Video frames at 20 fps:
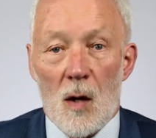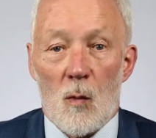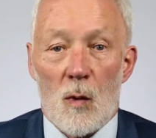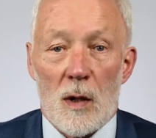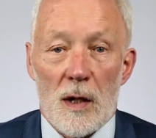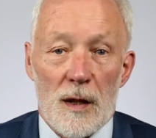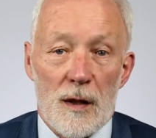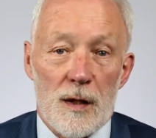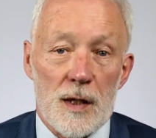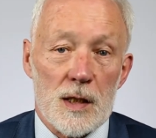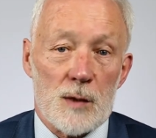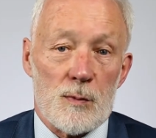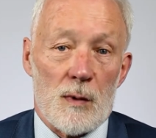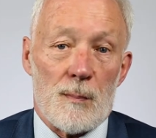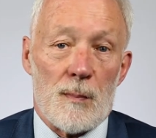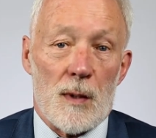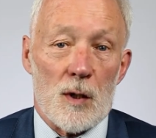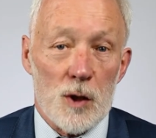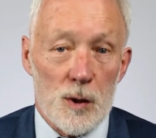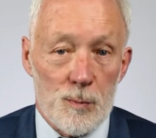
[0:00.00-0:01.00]
One of the things we're
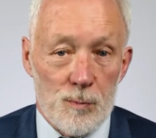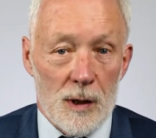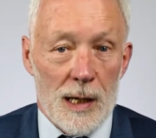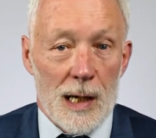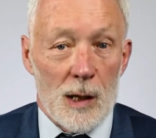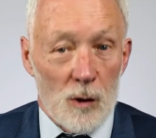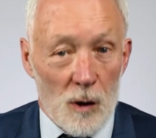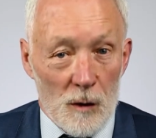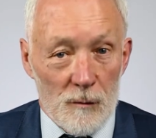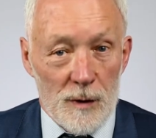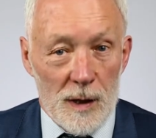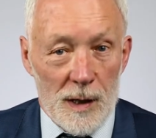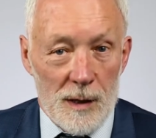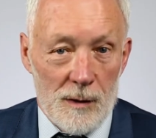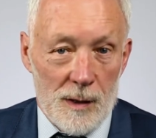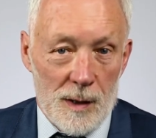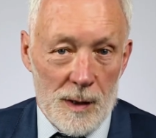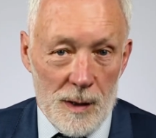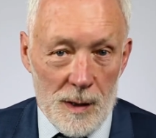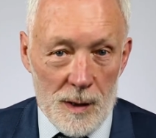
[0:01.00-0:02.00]
most proud of
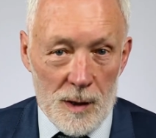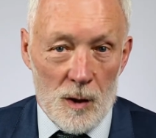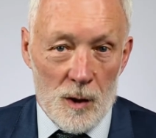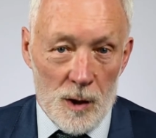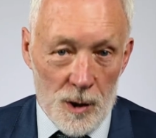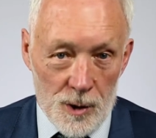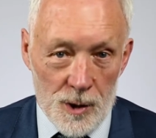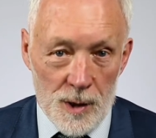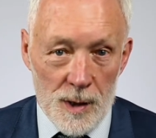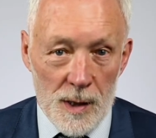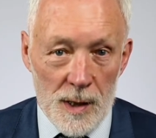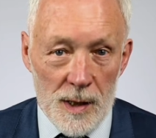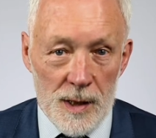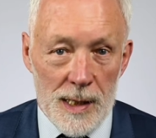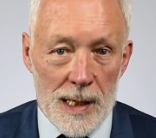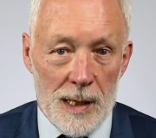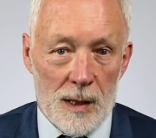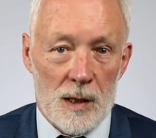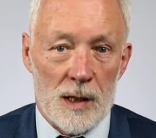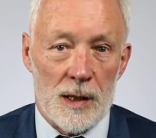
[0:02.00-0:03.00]
here at Orygen is
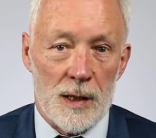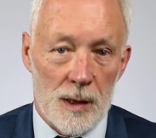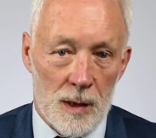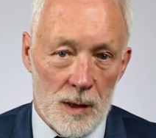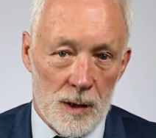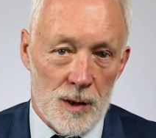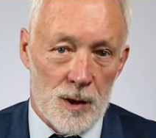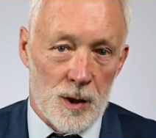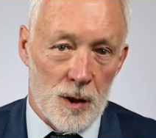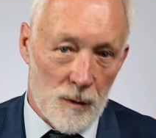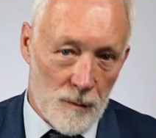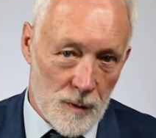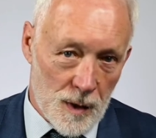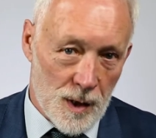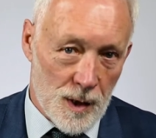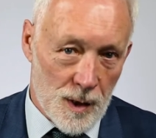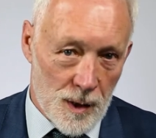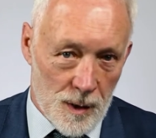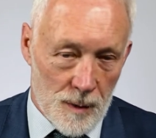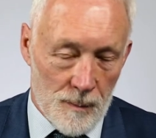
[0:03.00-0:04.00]
our clinical service
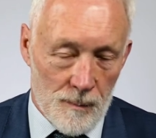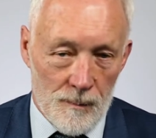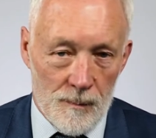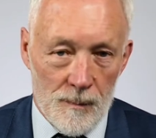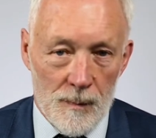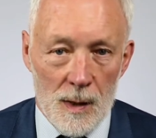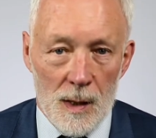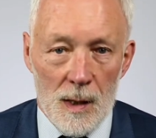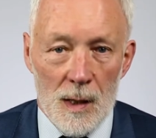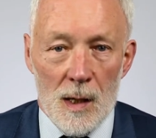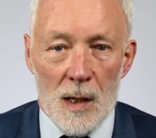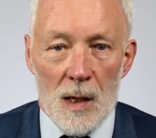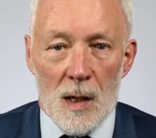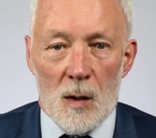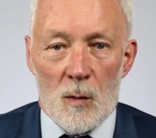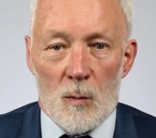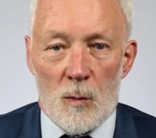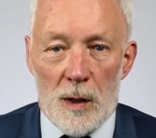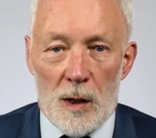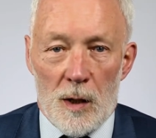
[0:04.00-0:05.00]
system.
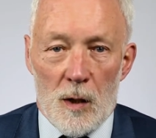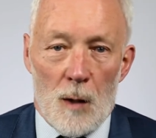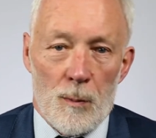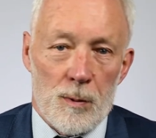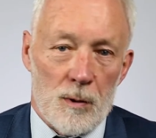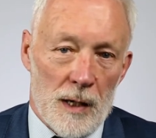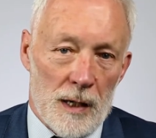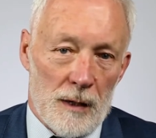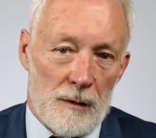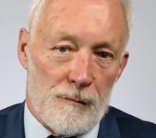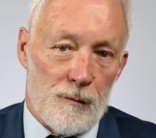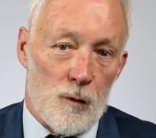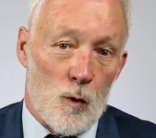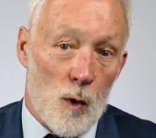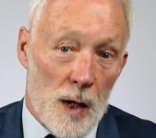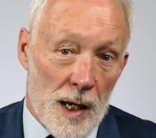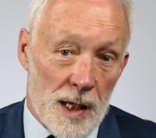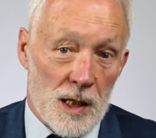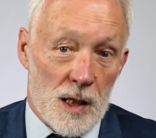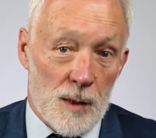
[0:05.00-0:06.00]
We operate
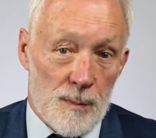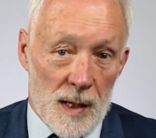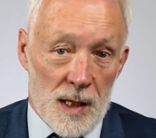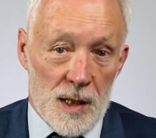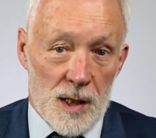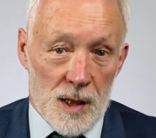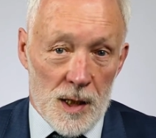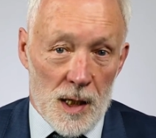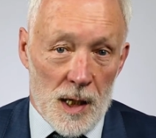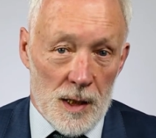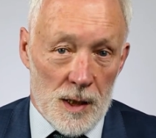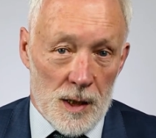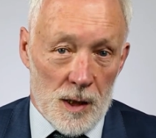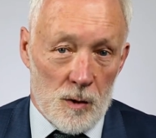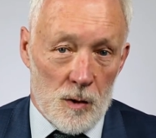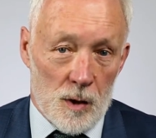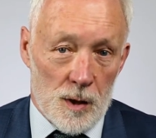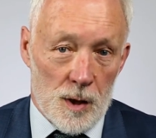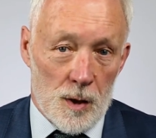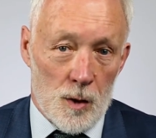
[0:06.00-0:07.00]
four headspace sites
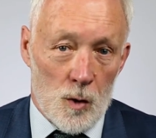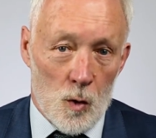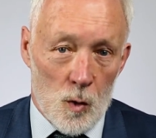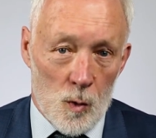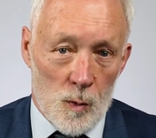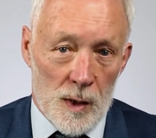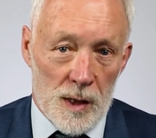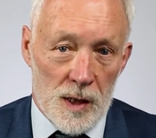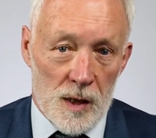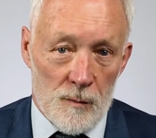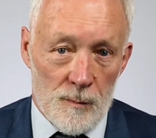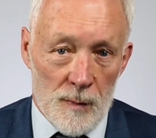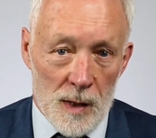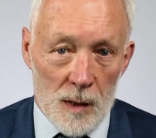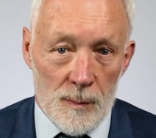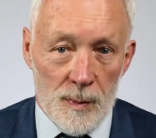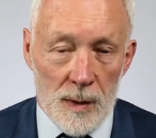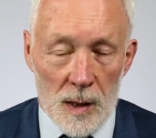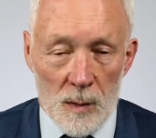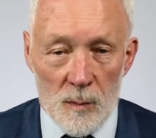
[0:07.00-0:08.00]
across the northwest of
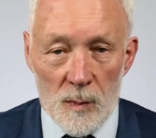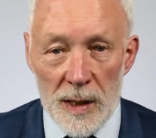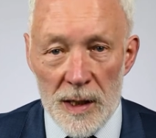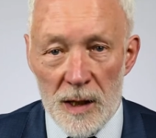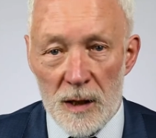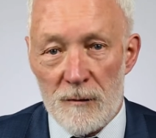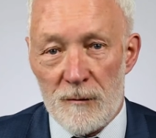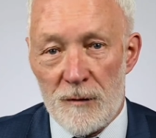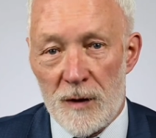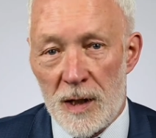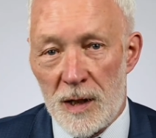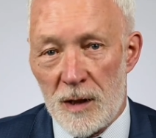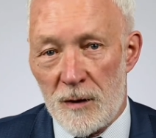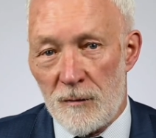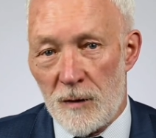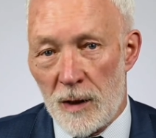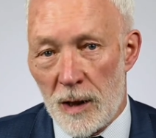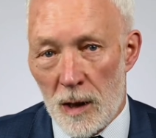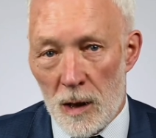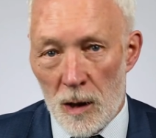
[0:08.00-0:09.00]
Melbourne, and we interface
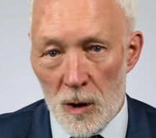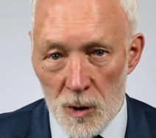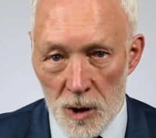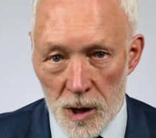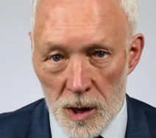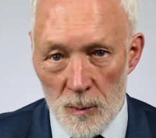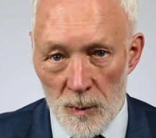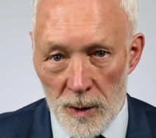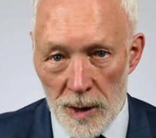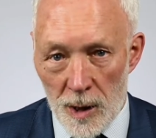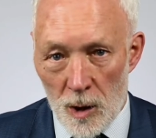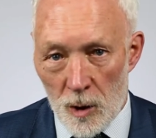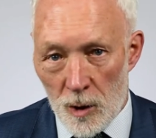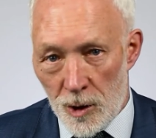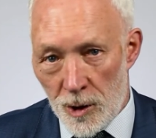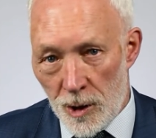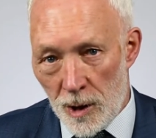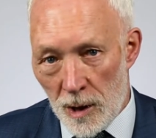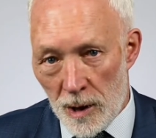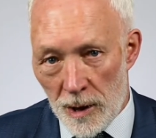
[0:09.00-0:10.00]
very closely with the
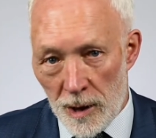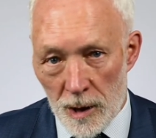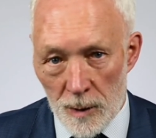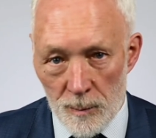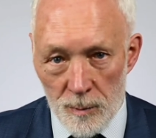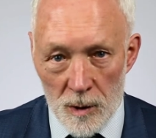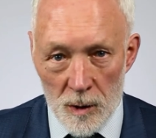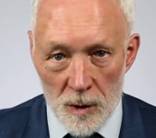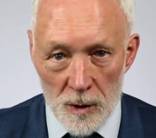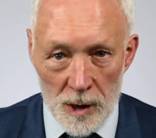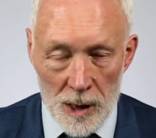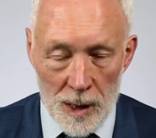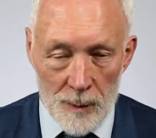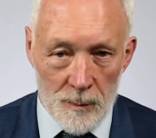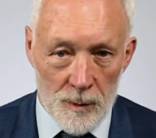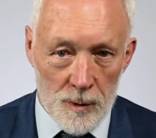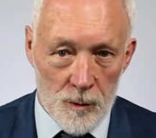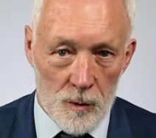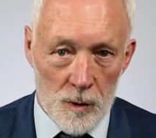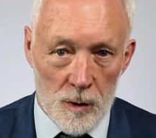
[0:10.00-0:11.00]
Orygen clinical
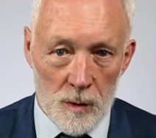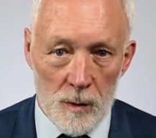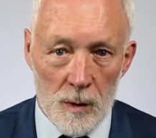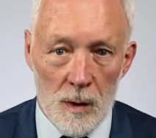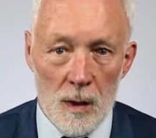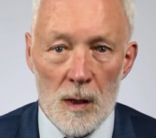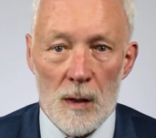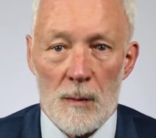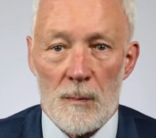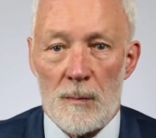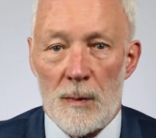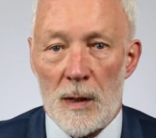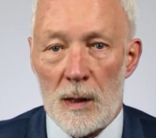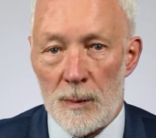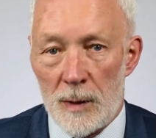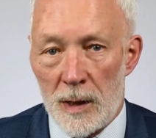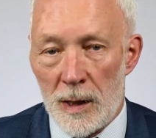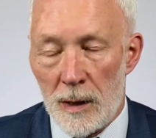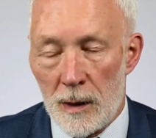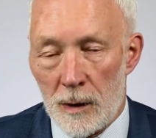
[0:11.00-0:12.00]
program through the
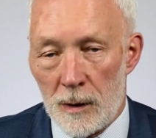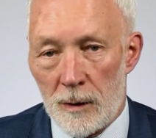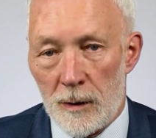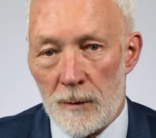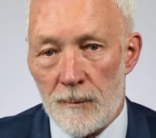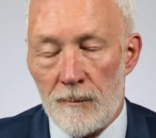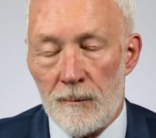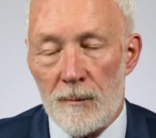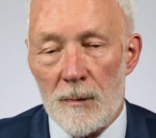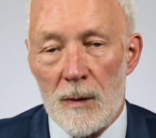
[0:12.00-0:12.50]
Melbourne Health.